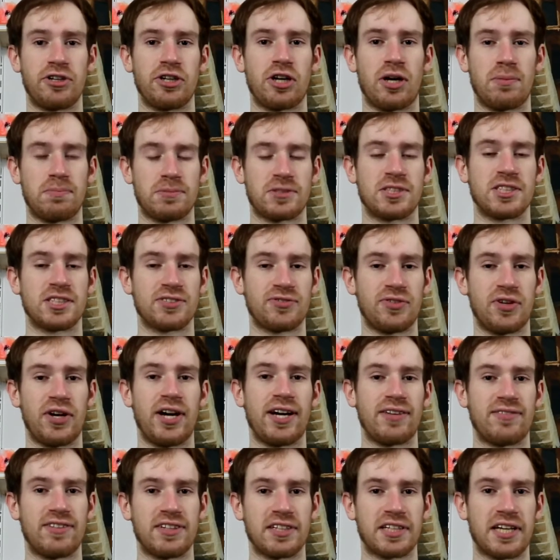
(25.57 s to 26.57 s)
options for
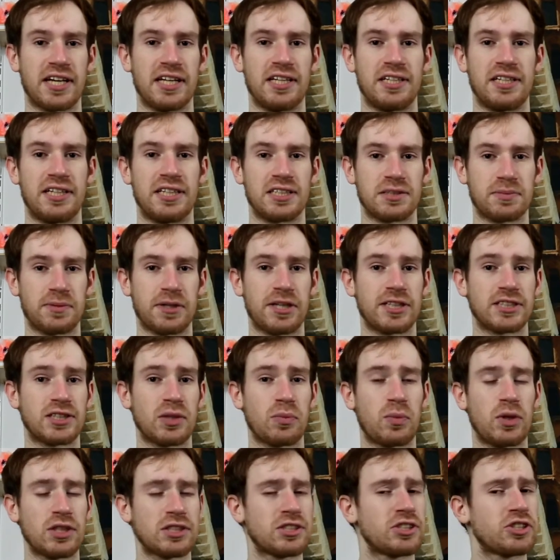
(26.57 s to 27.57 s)
advent calendars because I
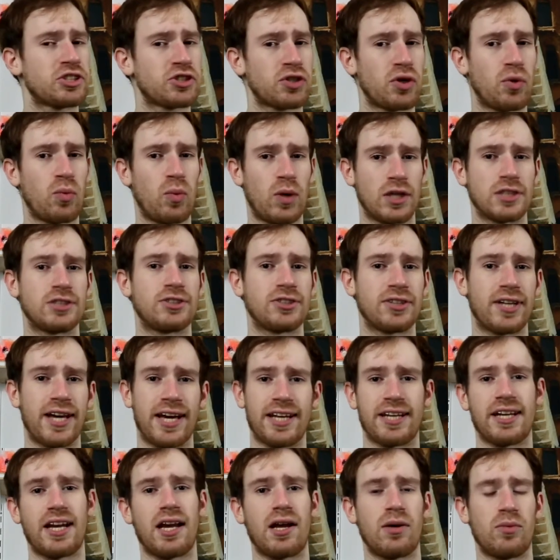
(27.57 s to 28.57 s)
wasn't sure what to
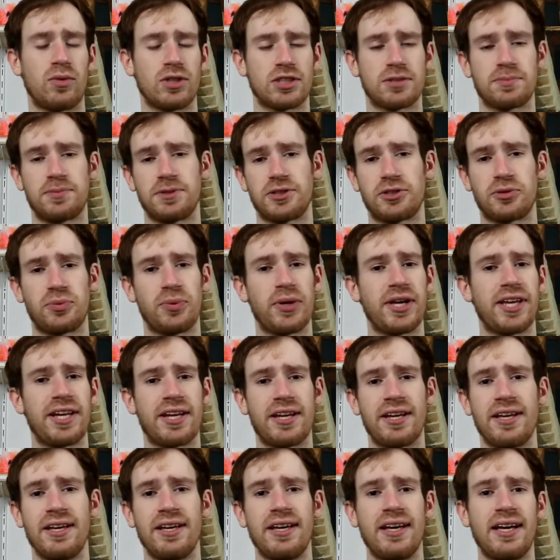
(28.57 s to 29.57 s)
get, and I was between